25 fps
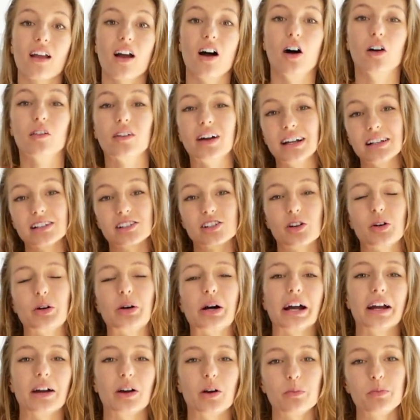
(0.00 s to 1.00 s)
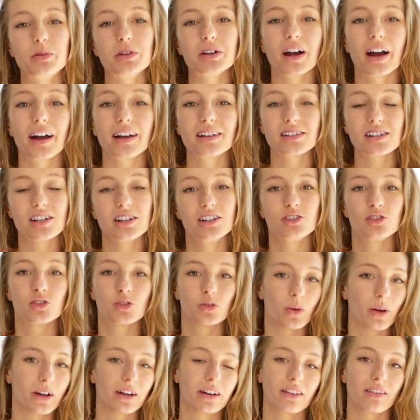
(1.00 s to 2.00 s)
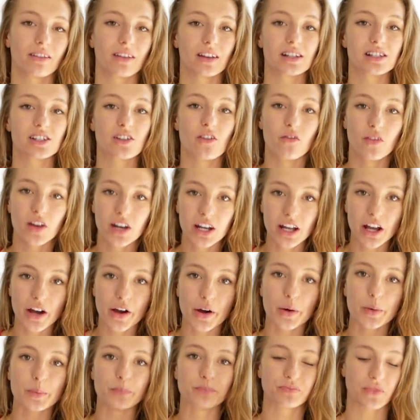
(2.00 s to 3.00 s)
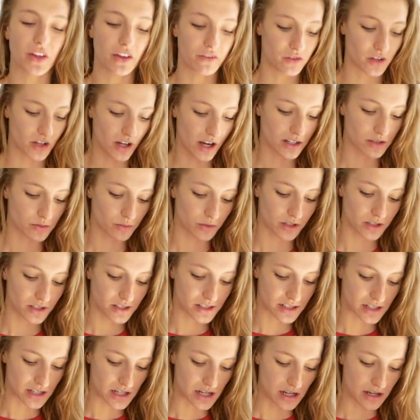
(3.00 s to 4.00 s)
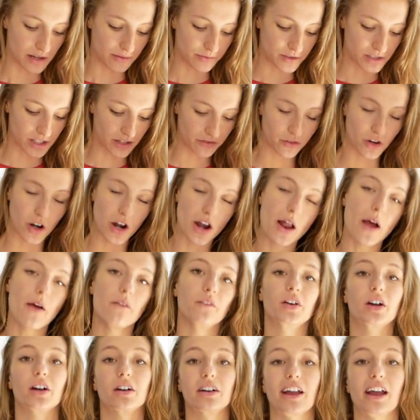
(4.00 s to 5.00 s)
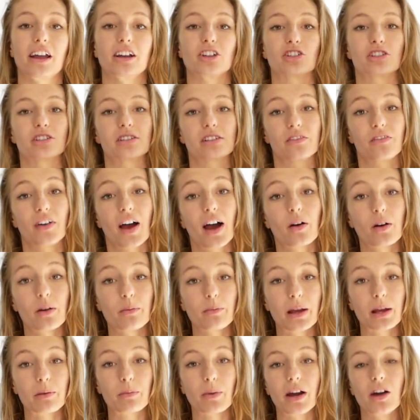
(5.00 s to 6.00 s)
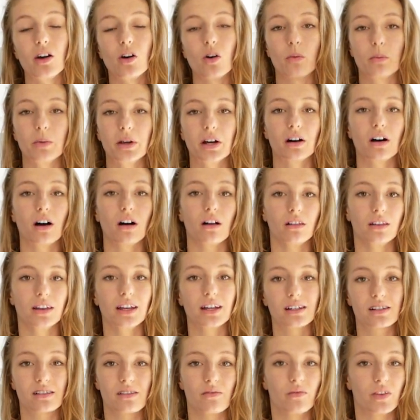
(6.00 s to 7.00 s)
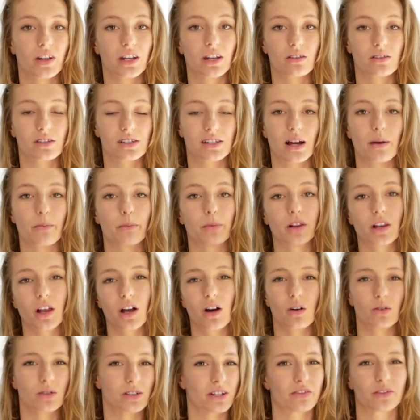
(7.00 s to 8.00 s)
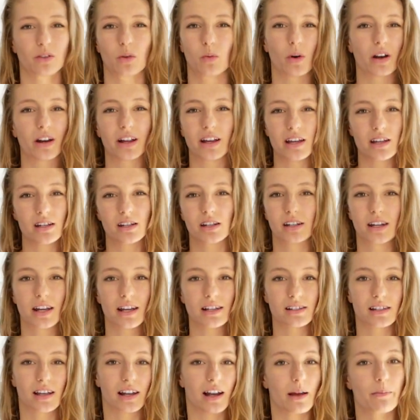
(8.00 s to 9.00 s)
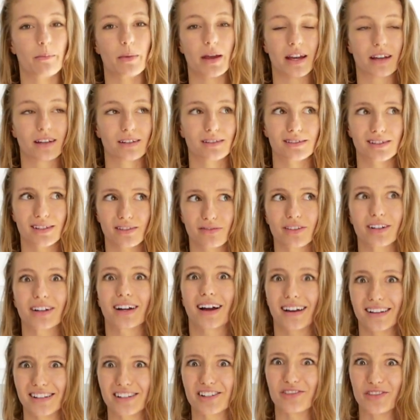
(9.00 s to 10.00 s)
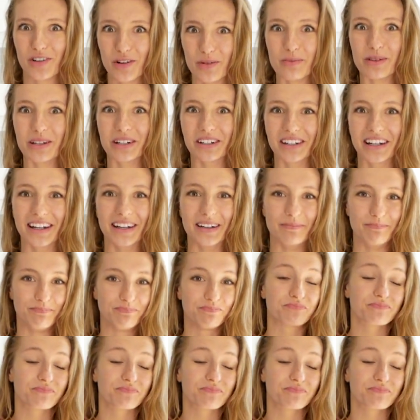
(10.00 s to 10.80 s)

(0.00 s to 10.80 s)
Alright, so I hope you guys enjoyed this video. If you guys want to see different variations of how I make my oatmeal, I'll link some videos down below, different what I eat in a days that I make different kinds of oatmeal in.